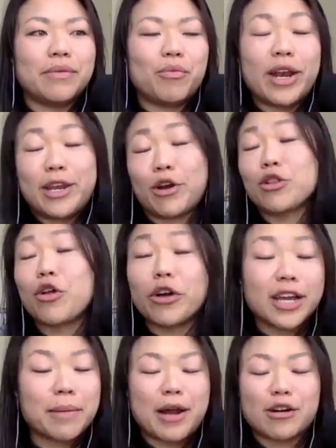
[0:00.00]
what you're
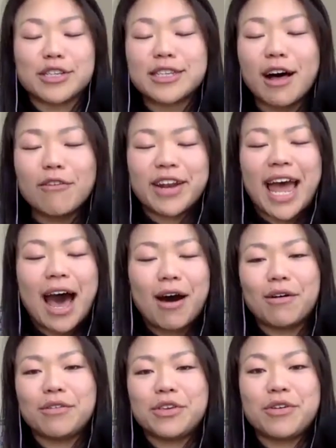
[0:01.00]
learning about yourself and
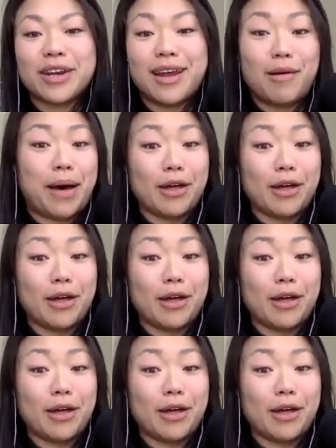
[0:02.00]
how you can help